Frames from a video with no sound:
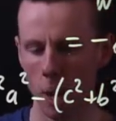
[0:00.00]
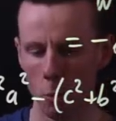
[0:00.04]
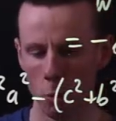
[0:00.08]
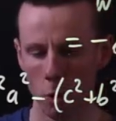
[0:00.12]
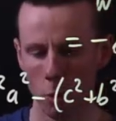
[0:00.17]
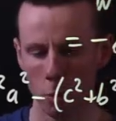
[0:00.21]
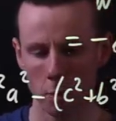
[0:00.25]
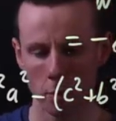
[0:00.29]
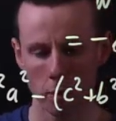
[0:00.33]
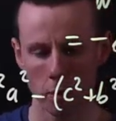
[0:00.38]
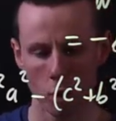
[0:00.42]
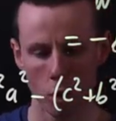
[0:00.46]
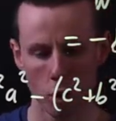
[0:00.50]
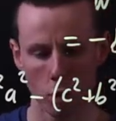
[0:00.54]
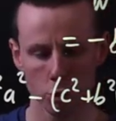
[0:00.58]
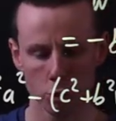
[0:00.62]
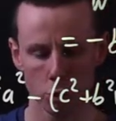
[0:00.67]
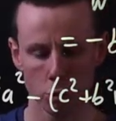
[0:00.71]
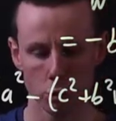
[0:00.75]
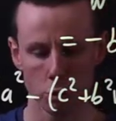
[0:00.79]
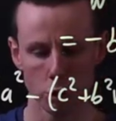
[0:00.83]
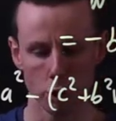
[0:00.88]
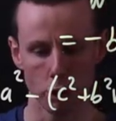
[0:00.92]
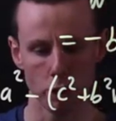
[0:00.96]
what we will
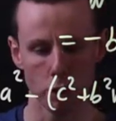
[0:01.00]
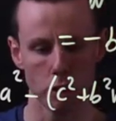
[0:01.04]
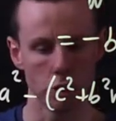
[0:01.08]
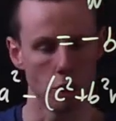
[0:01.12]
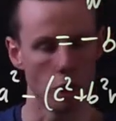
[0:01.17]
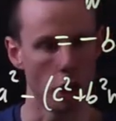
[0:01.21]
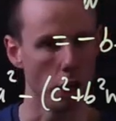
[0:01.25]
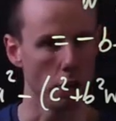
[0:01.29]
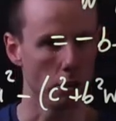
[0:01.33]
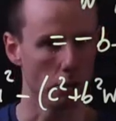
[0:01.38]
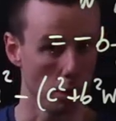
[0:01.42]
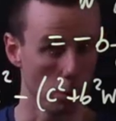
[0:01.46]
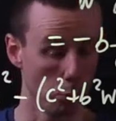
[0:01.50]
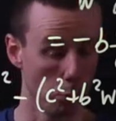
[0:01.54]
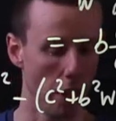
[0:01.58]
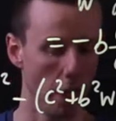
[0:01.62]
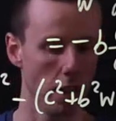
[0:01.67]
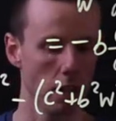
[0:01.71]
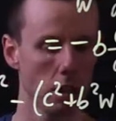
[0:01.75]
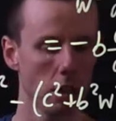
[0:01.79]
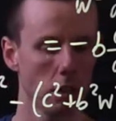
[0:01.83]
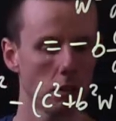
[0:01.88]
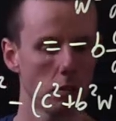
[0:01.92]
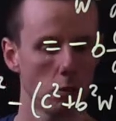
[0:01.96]
also do now,
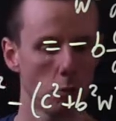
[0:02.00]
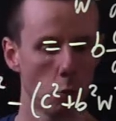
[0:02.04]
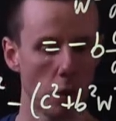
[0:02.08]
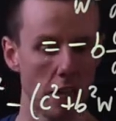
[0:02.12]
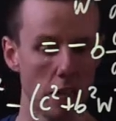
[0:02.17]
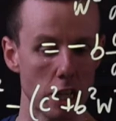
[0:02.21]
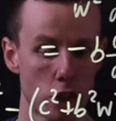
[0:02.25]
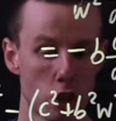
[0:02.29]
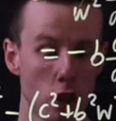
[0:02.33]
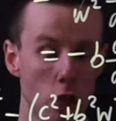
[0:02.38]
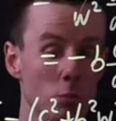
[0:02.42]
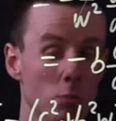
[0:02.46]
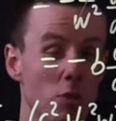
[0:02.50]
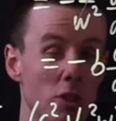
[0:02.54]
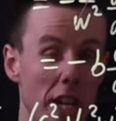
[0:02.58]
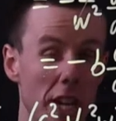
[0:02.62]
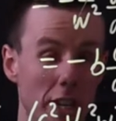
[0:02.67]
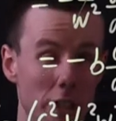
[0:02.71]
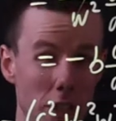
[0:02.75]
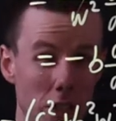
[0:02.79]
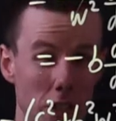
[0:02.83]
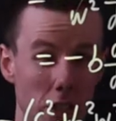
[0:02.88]
well, we assumed there that